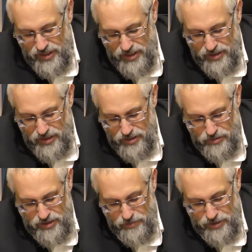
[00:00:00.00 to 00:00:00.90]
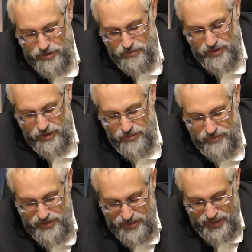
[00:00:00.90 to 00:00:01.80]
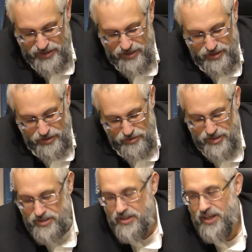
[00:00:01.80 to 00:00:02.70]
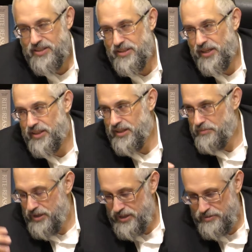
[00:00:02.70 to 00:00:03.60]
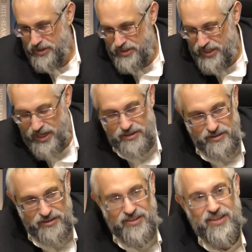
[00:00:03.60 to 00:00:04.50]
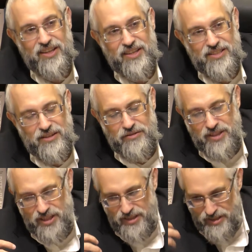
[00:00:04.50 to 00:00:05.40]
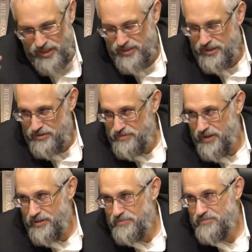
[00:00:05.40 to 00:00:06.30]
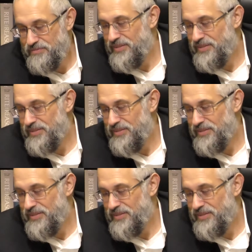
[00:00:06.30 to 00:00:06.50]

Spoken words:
He uses a mashal over here of a snake. A kaos is a snake that when he's angered, so then he lets out his venom.